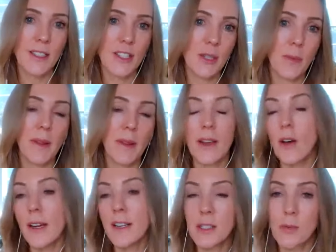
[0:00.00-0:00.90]
just be like,
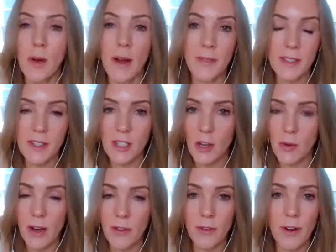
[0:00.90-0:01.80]
oh, I just want this to go
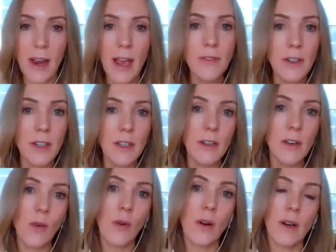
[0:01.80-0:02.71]
on forever,
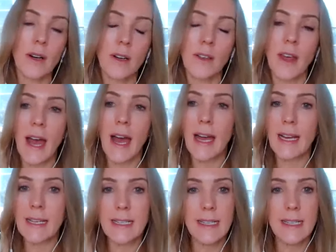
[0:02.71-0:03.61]
or that,